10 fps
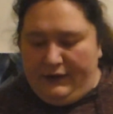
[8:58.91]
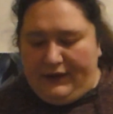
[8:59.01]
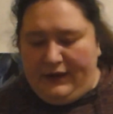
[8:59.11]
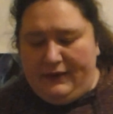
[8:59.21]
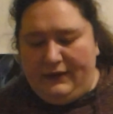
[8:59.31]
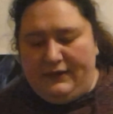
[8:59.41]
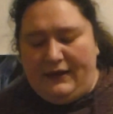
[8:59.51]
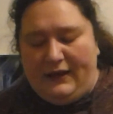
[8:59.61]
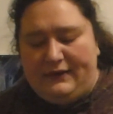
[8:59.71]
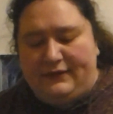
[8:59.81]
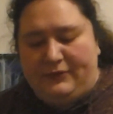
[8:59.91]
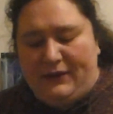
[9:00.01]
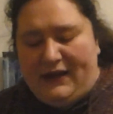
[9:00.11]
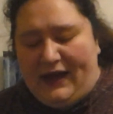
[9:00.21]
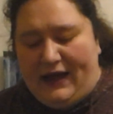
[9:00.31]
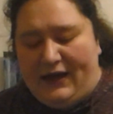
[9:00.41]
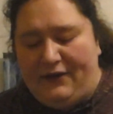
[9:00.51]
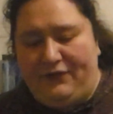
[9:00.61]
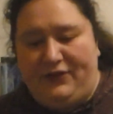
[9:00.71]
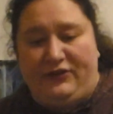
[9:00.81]
Okay, next we
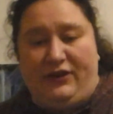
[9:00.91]
have the